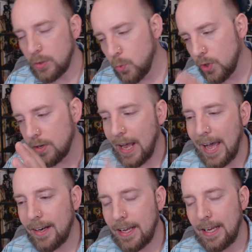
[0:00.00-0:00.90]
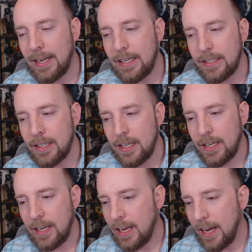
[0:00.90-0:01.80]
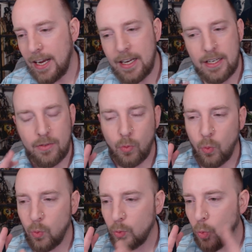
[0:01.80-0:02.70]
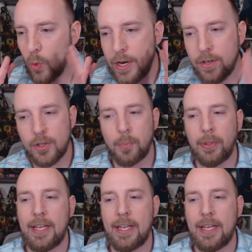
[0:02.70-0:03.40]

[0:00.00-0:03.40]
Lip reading: We're at a weird